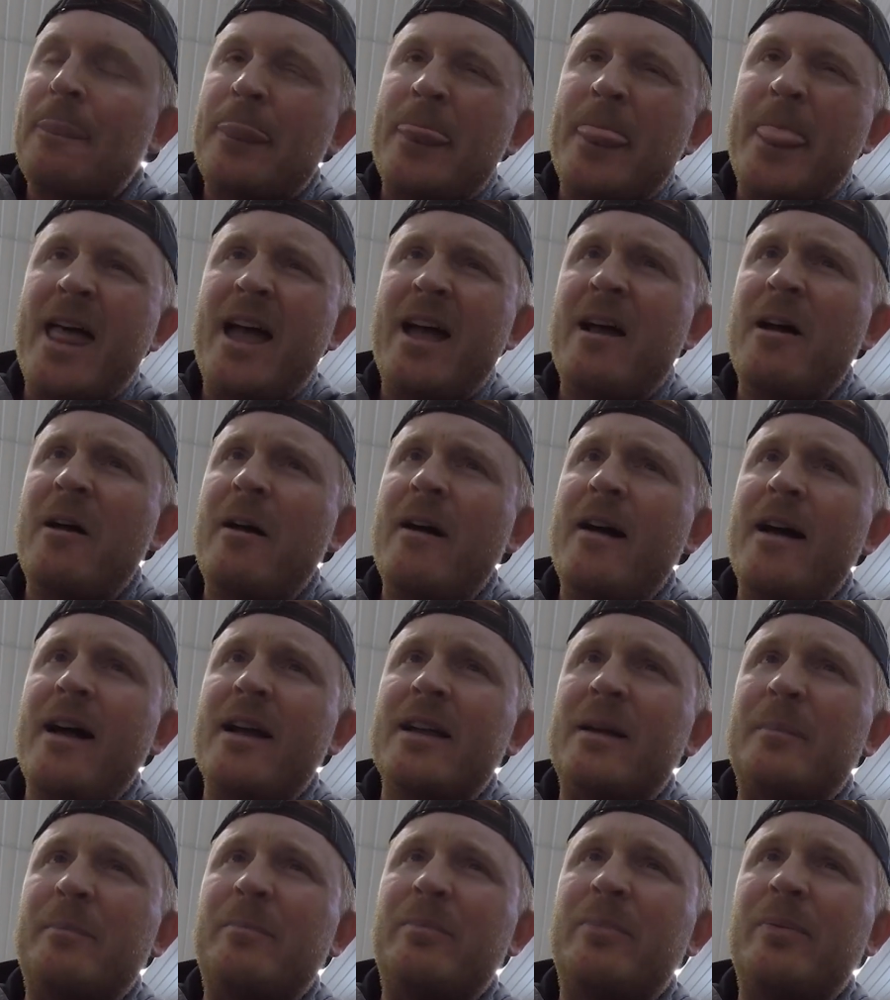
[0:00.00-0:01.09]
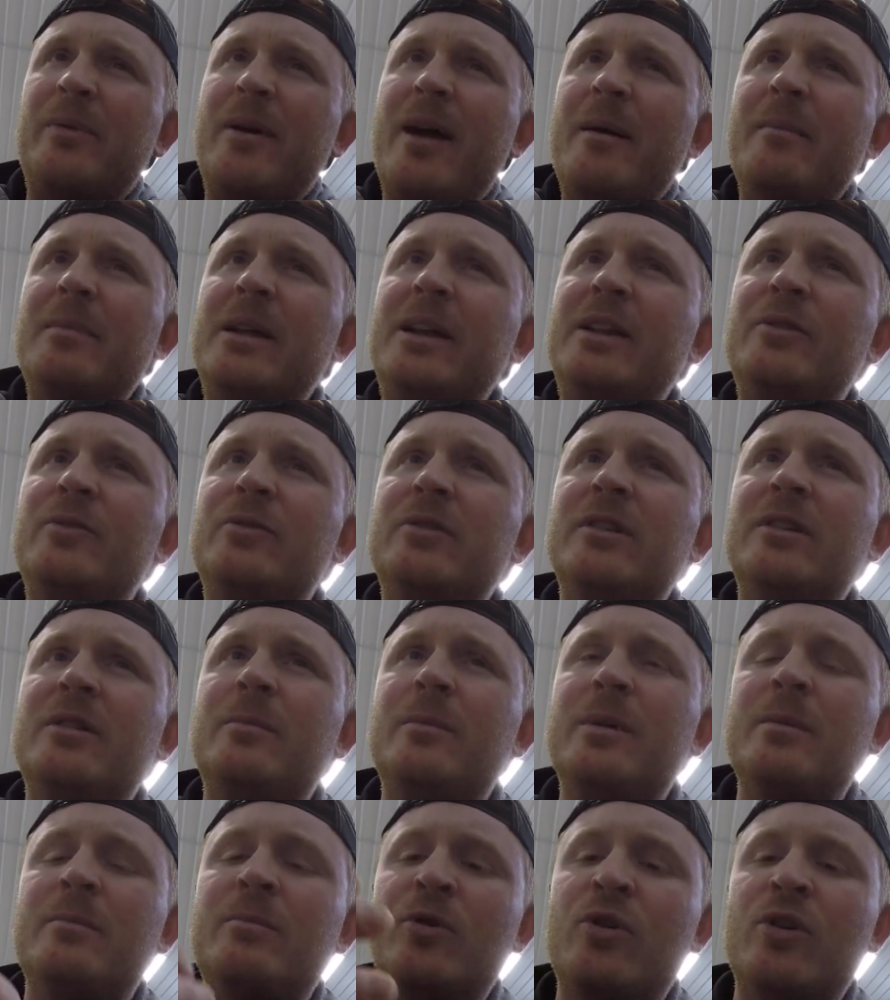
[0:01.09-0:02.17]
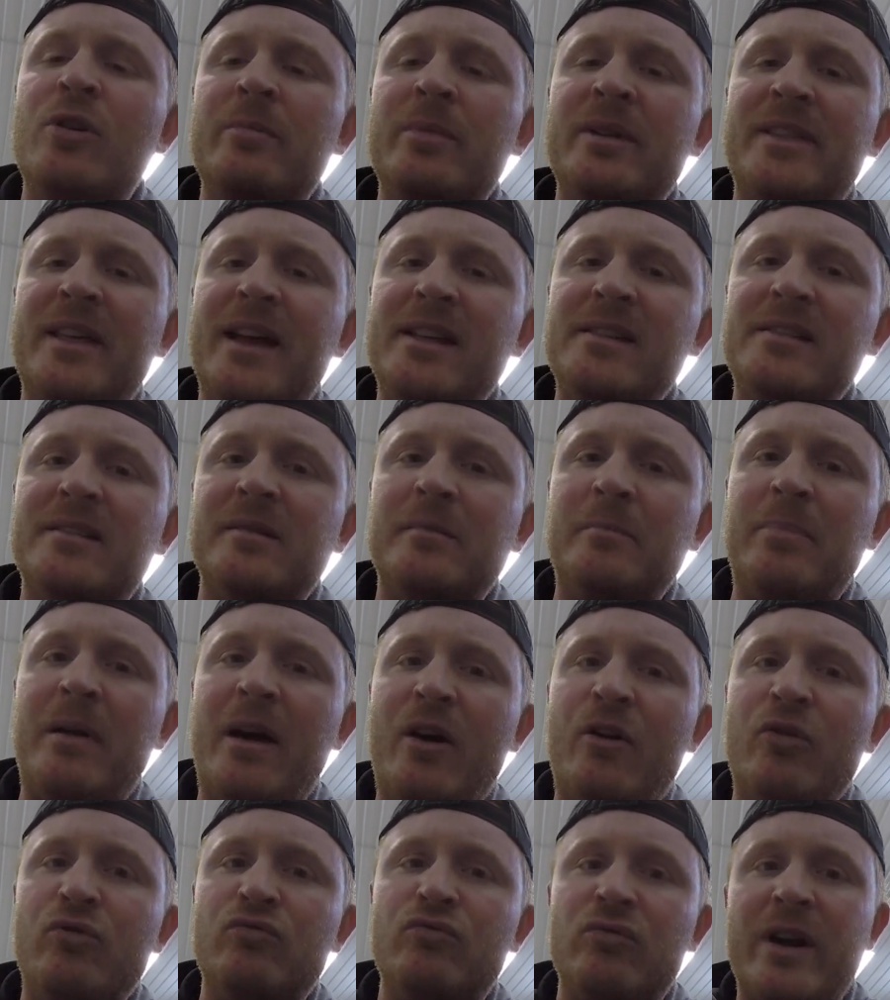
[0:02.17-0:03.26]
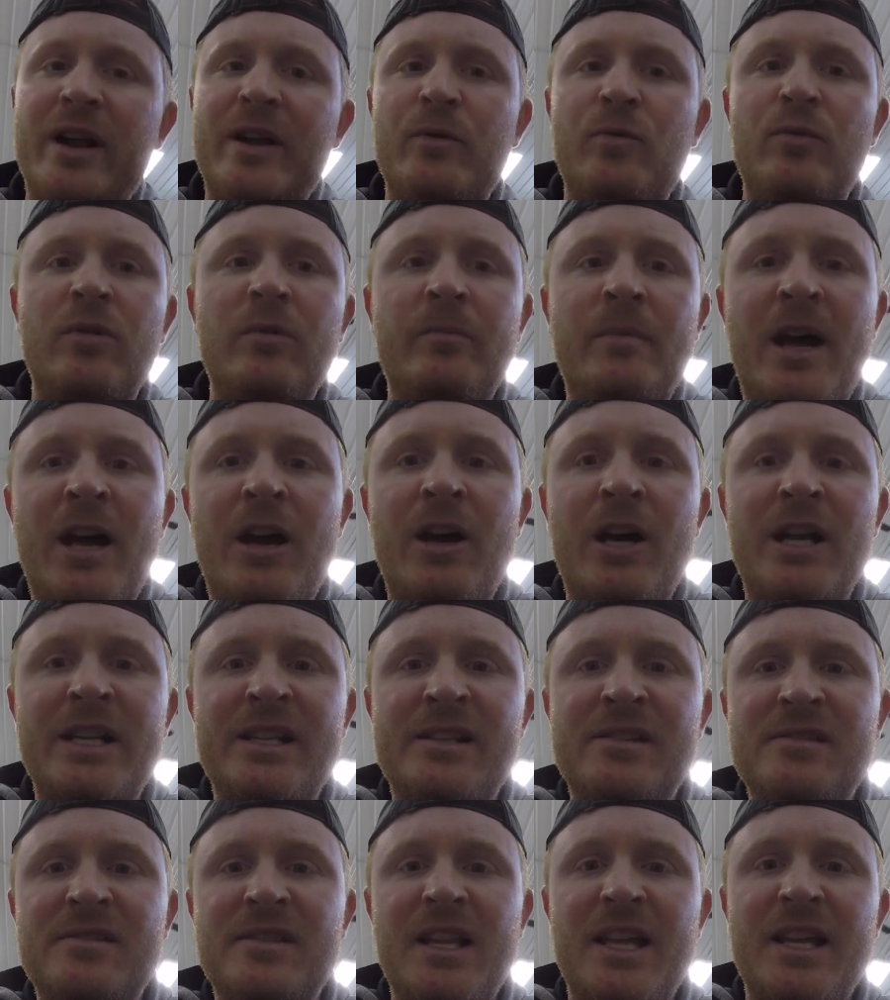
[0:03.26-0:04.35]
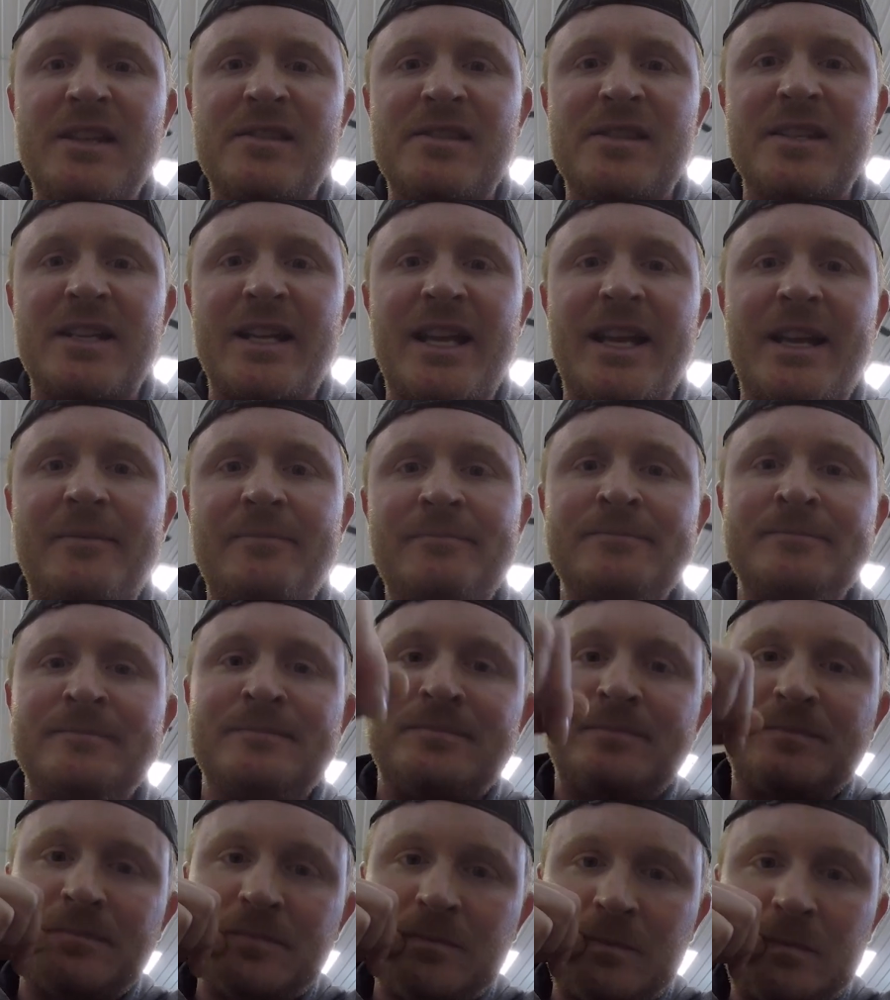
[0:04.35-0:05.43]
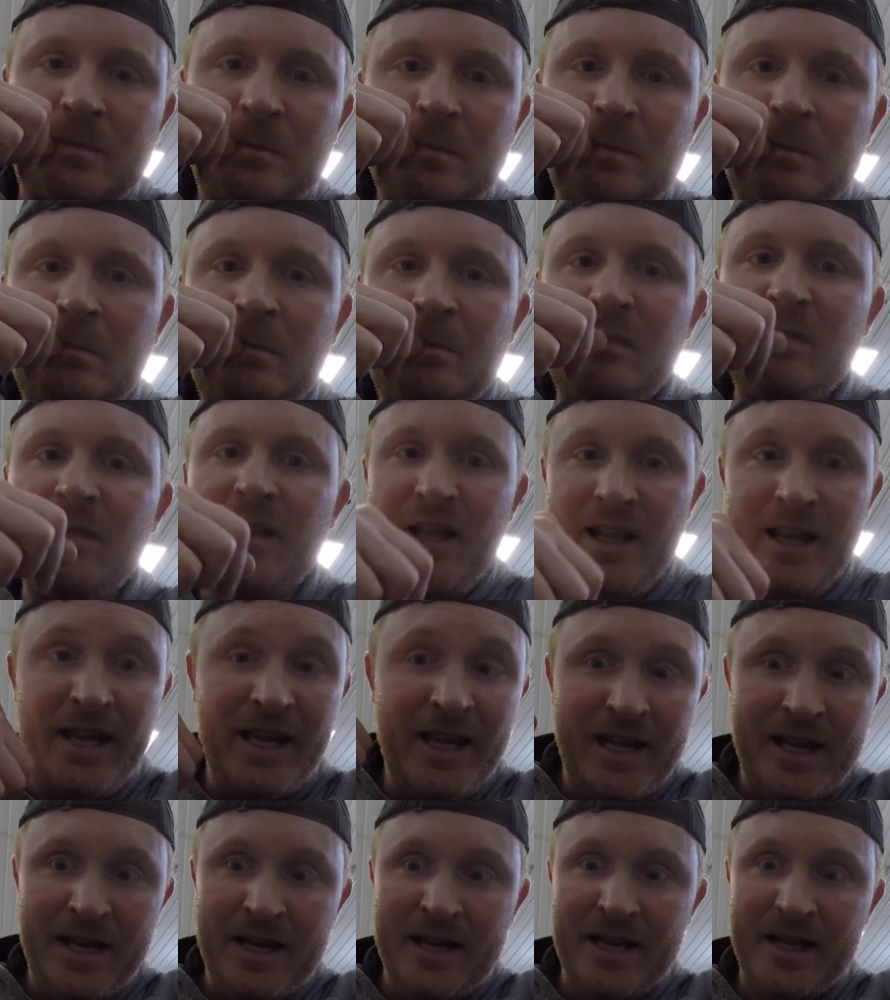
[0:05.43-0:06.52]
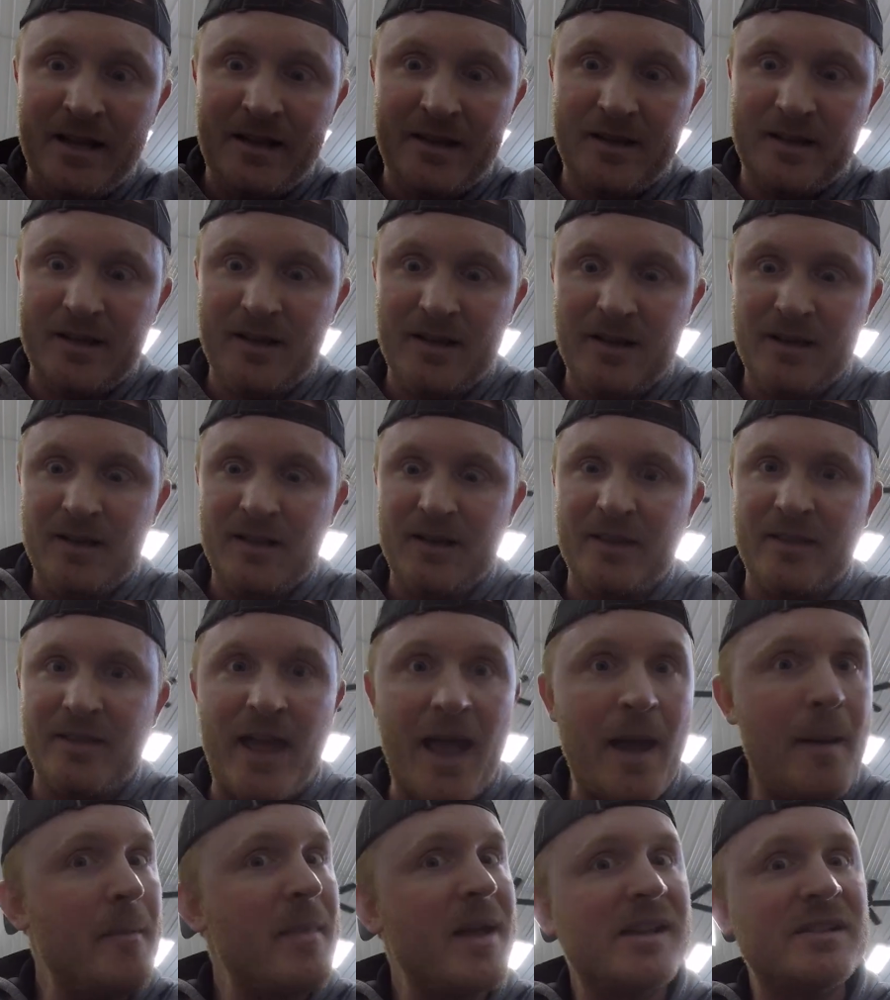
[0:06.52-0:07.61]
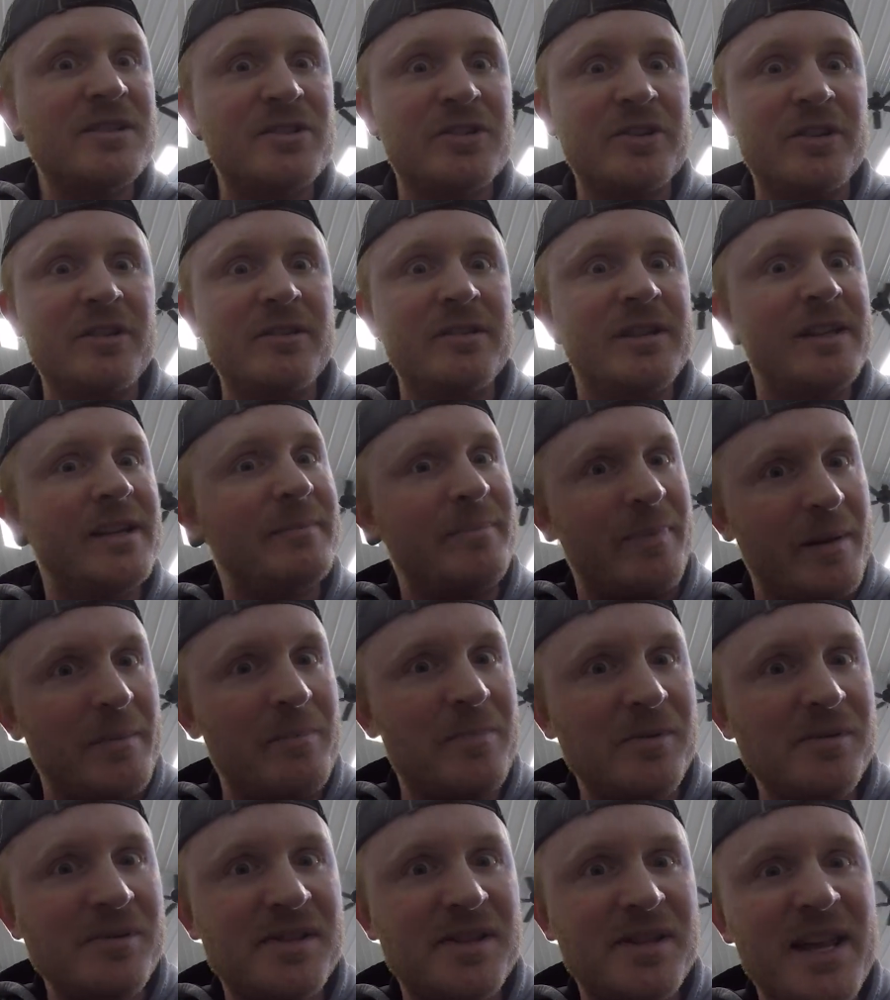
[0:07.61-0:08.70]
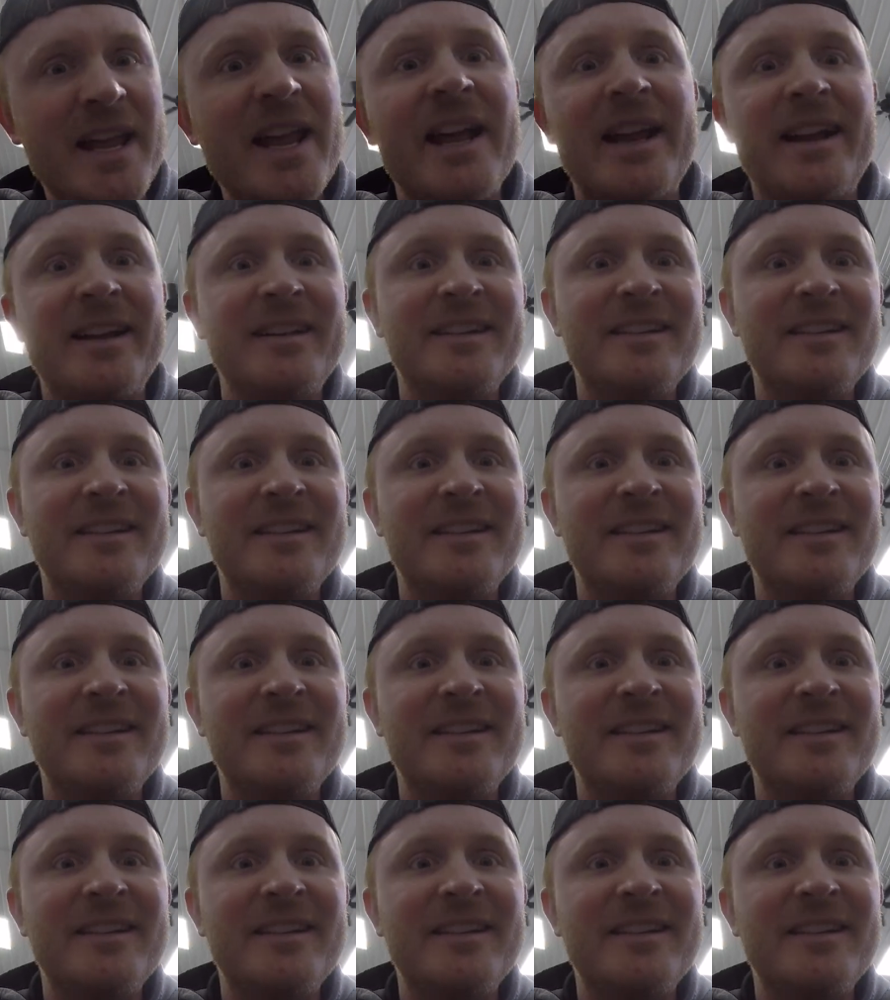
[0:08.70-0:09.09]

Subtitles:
Now, I could probably do a little bit more, but that's about right where my audience likes it at. And that makes sure that people see it